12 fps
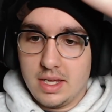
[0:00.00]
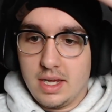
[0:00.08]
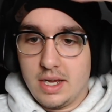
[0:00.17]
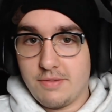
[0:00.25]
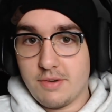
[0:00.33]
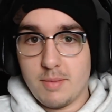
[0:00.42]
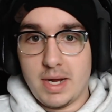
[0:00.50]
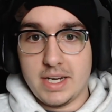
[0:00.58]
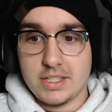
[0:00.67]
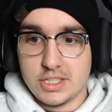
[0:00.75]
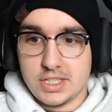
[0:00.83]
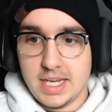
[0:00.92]
From my
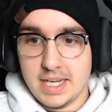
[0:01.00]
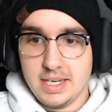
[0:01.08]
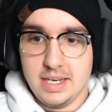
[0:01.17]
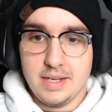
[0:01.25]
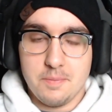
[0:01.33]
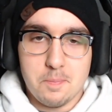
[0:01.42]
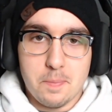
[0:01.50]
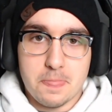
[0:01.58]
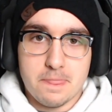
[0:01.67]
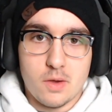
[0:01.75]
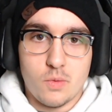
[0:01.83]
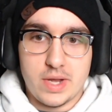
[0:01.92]
understanding,
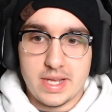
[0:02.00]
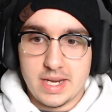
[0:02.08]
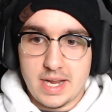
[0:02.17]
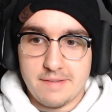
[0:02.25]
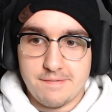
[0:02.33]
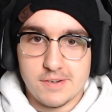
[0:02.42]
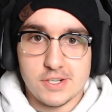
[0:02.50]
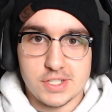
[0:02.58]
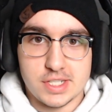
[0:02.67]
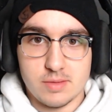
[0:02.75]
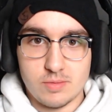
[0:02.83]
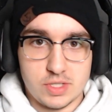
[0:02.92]
when I first
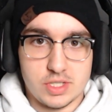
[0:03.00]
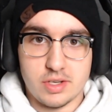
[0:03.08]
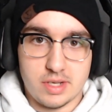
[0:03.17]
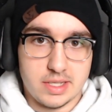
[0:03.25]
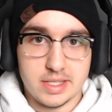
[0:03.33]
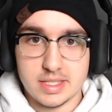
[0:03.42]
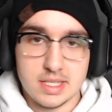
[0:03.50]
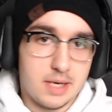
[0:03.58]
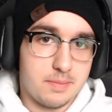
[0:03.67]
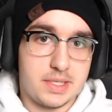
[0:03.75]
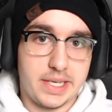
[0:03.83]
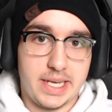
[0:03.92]
was looking this
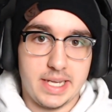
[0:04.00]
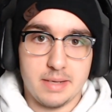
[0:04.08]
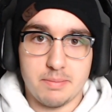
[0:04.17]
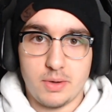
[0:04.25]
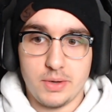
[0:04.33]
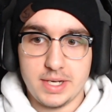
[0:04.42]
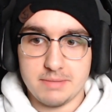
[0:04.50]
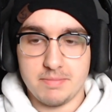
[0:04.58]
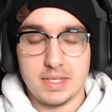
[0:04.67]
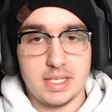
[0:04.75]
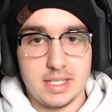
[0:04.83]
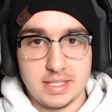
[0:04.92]
up to get it pulled up,
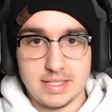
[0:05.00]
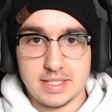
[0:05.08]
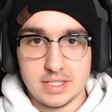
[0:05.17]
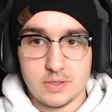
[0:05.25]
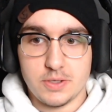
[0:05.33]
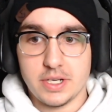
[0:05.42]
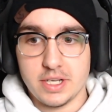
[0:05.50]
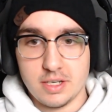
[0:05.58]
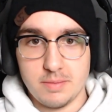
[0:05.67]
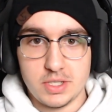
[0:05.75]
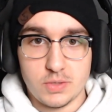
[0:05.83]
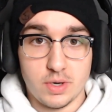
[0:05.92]
this is only going to
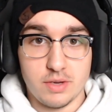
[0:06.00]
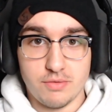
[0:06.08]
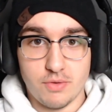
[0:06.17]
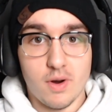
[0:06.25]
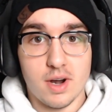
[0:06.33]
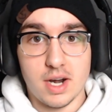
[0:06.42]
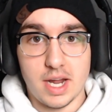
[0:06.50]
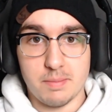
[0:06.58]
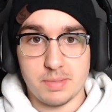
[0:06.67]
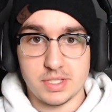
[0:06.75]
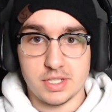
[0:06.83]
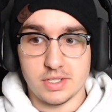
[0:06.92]
be 24
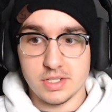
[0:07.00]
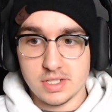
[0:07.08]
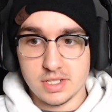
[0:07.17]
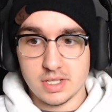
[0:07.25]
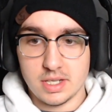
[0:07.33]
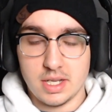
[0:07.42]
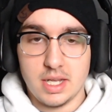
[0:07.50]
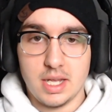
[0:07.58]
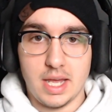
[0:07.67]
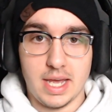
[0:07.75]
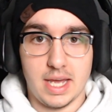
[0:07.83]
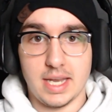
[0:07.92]
episodes.
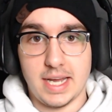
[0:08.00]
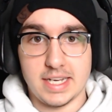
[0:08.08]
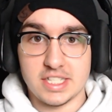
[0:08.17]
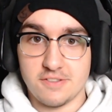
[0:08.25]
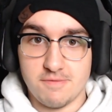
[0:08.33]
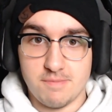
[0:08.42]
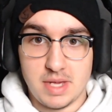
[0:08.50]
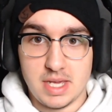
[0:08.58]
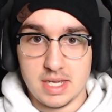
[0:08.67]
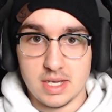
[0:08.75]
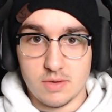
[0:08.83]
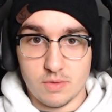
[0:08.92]
And as of
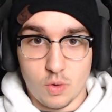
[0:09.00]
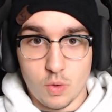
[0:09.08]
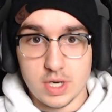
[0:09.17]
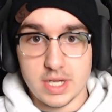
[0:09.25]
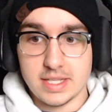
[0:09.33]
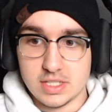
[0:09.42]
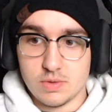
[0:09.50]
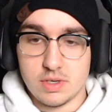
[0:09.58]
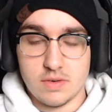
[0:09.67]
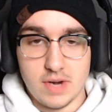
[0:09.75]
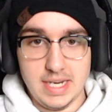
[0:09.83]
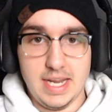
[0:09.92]
me recording this one
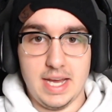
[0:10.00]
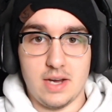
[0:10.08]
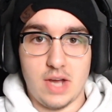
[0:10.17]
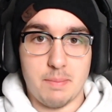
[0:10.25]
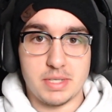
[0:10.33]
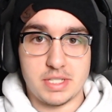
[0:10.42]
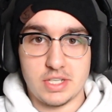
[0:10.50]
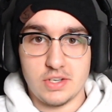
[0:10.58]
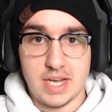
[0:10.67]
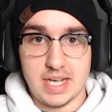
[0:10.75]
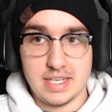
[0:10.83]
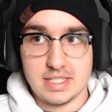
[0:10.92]
right now, episode
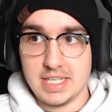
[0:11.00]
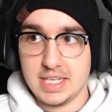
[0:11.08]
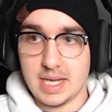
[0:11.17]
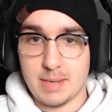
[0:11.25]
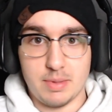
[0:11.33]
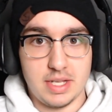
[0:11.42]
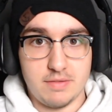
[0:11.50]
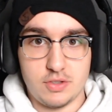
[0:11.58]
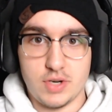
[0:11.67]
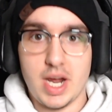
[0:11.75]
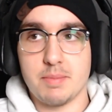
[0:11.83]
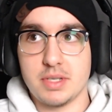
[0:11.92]
19, I believe,
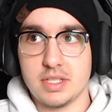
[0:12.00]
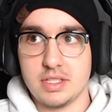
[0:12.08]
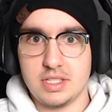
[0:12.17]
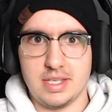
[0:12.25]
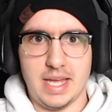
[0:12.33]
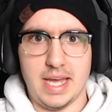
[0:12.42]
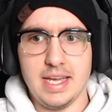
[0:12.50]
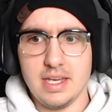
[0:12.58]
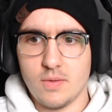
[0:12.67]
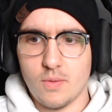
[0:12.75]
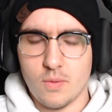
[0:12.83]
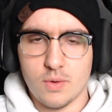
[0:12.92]
dropped today
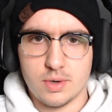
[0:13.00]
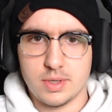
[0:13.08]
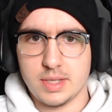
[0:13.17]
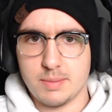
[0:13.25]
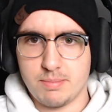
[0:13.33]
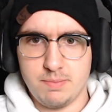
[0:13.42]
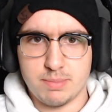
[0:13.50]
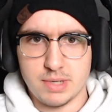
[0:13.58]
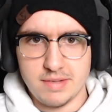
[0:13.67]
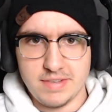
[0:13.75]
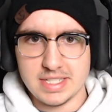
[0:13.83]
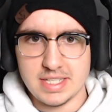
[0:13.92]
or the
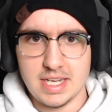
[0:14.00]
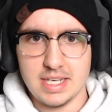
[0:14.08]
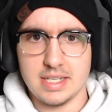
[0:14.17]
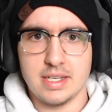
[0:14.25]
previous day.